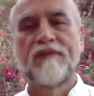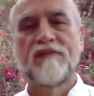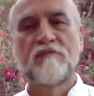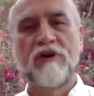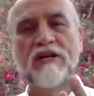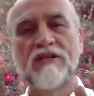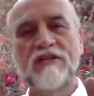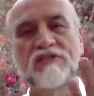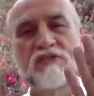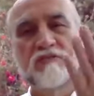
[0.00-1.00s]
the
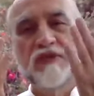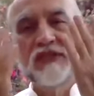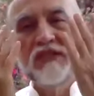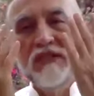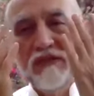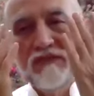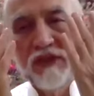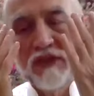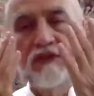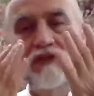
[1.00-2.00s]
radiance received
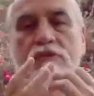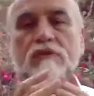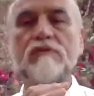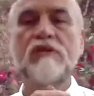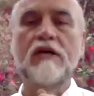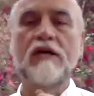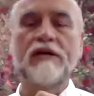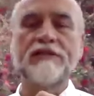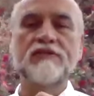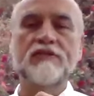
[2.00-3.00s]
into the
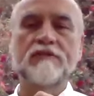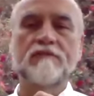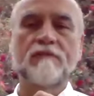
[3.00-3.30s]
eyes,